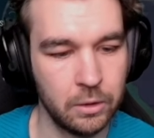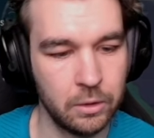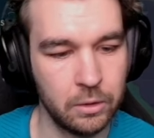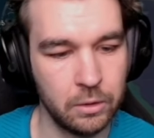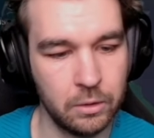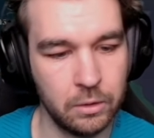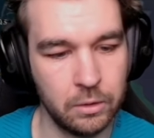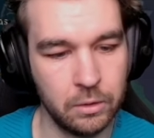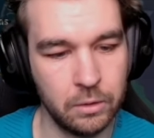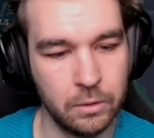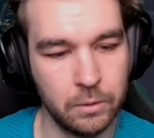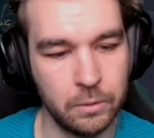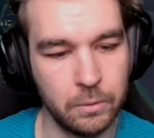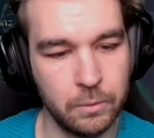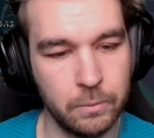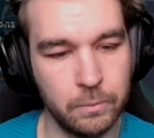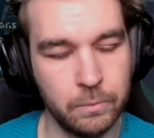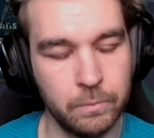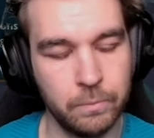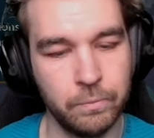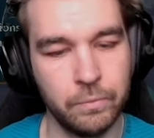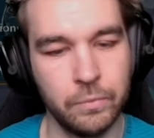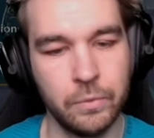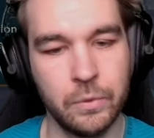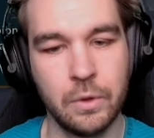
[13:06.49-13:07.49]

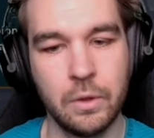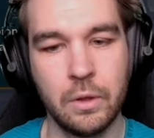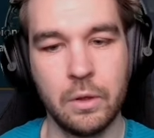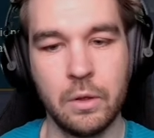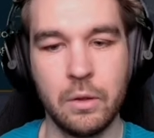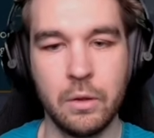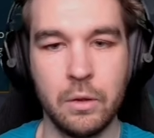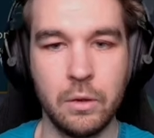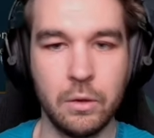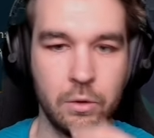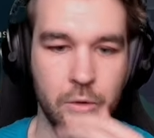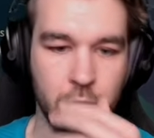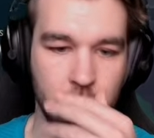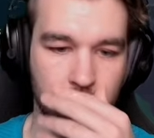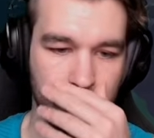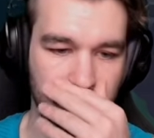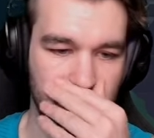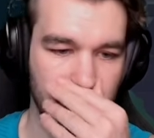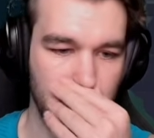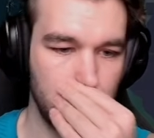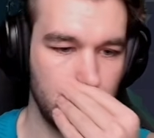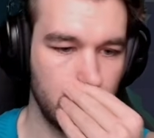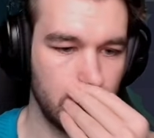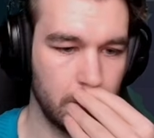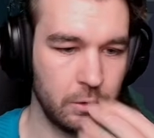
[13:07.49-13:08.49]

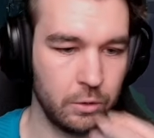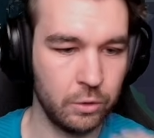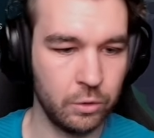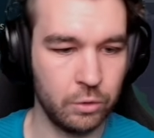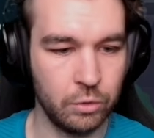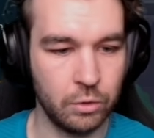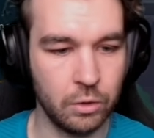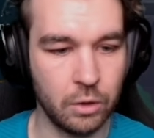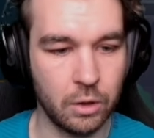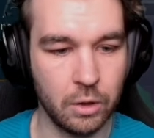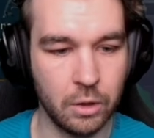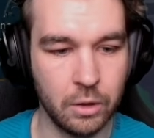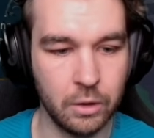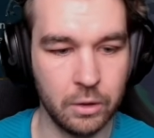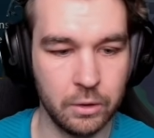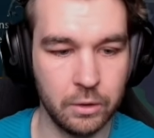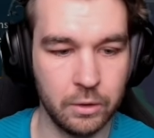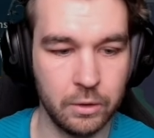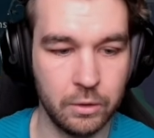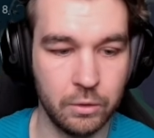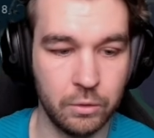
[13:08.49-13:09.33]
Then you got